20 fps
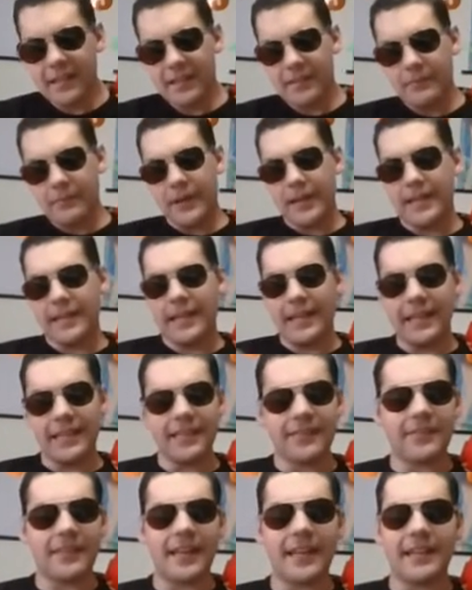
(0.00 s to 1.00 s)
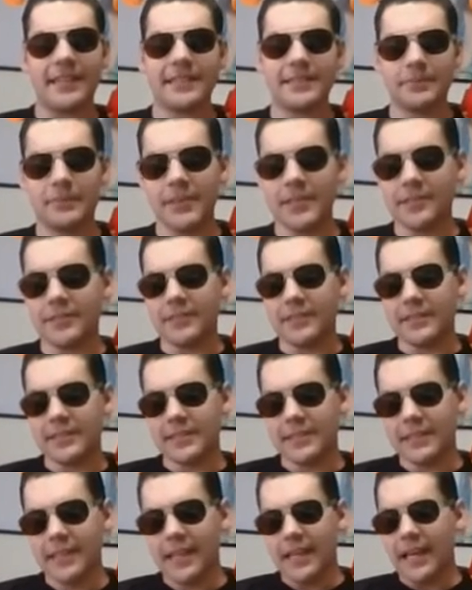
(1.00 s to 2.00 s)
By the end of that
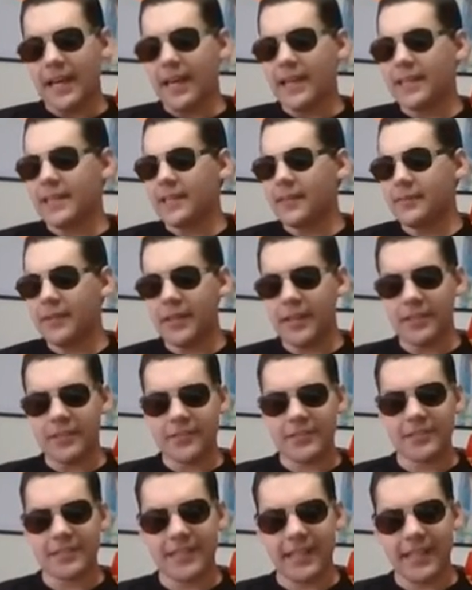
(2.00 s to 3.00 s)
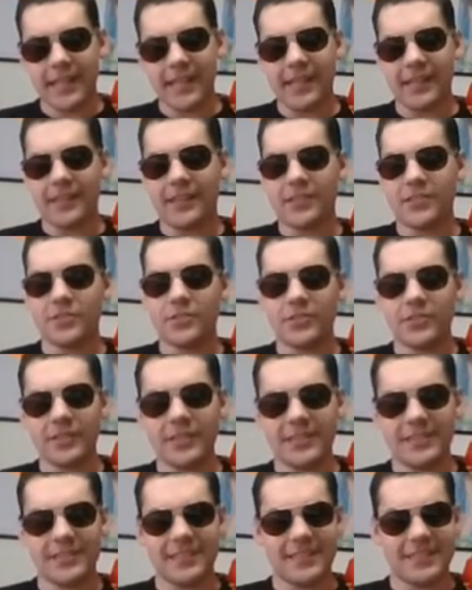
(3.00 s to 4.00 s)
experience, I had come to understand the
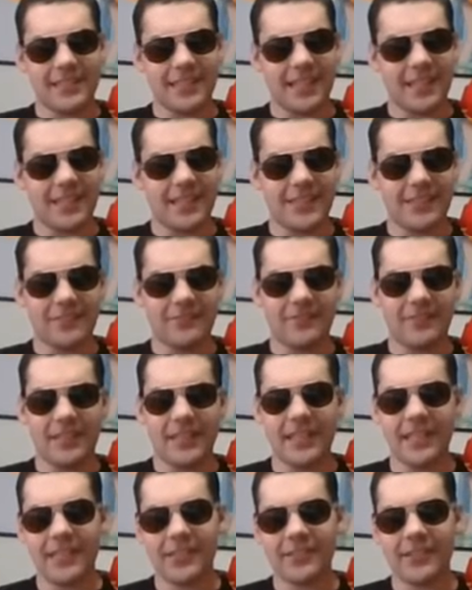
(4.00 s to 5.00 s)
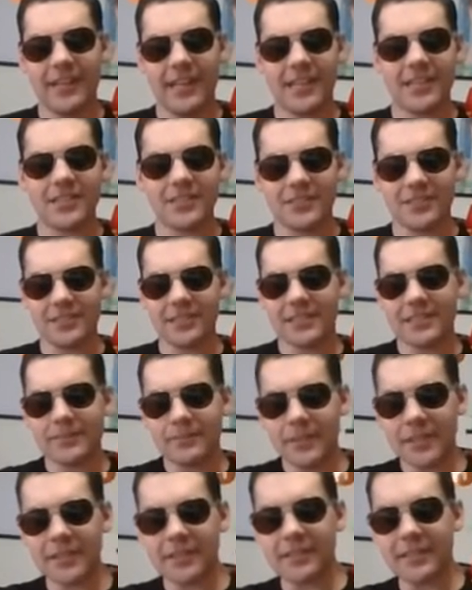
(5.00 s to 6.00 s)
joys of an international
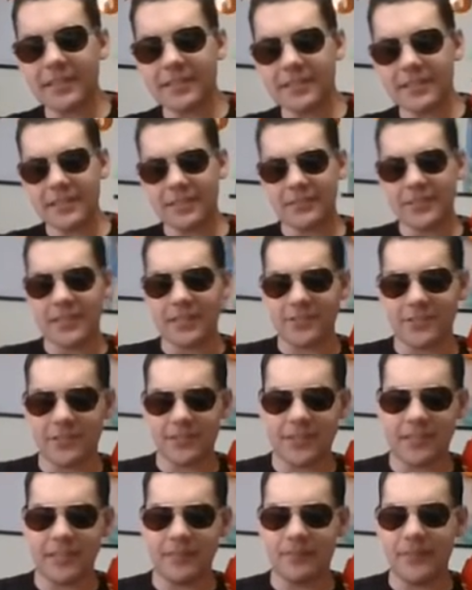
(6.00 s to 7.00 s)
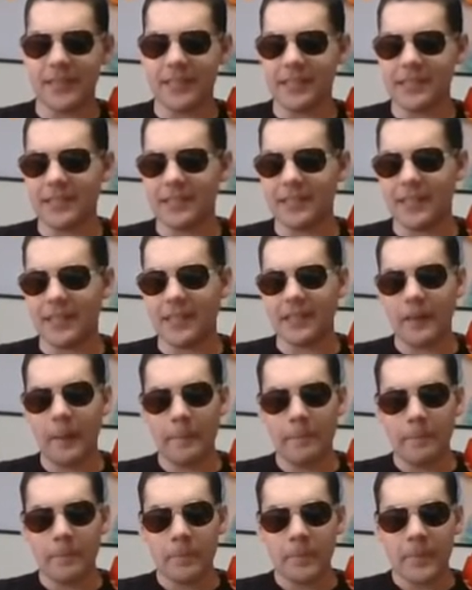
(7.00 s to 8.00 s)
experience. It was interesting because, like,
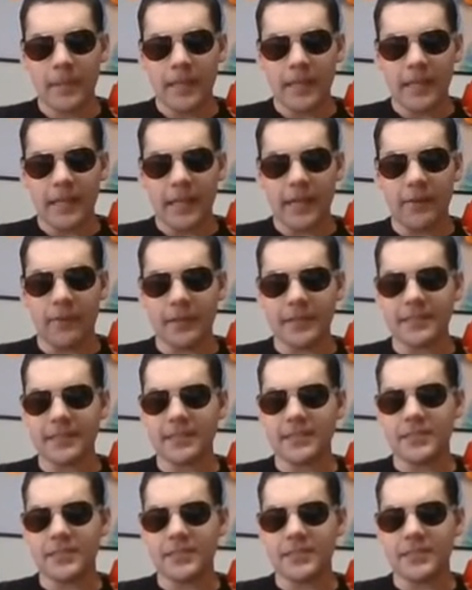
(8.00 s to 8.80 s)
it wasn't